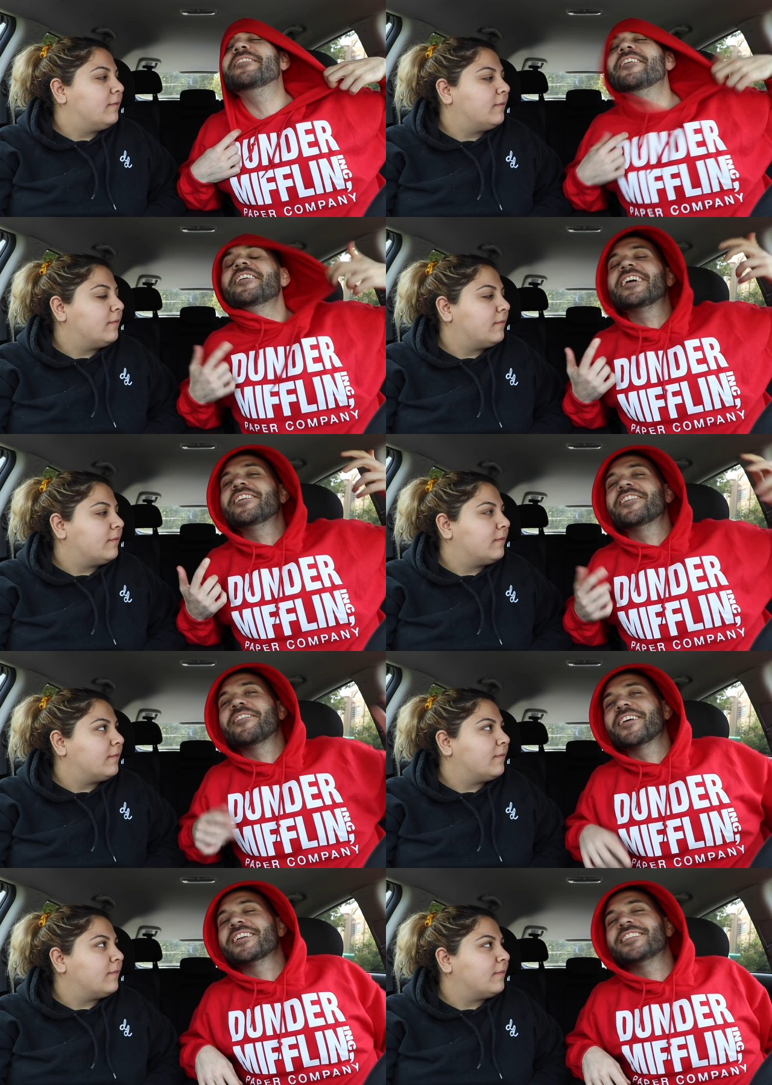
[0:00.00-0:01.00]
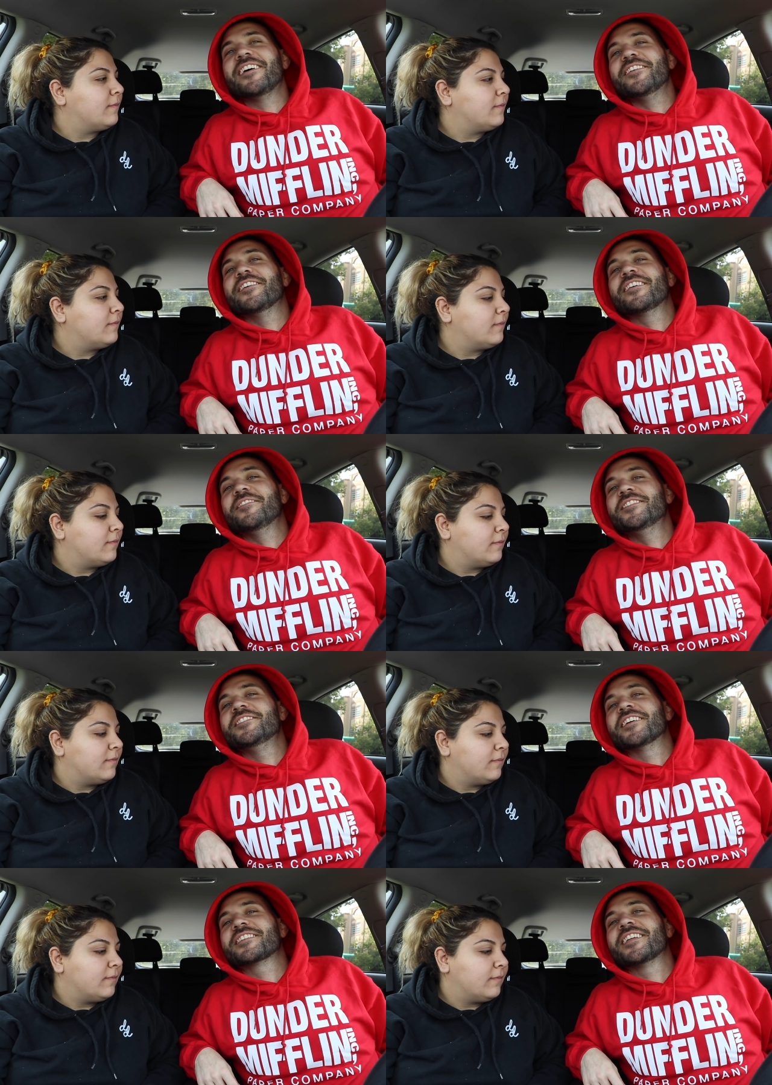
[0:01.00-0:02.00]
Speaker 1: Well, I don't. I'm not gonna tell you. I'll give it to you next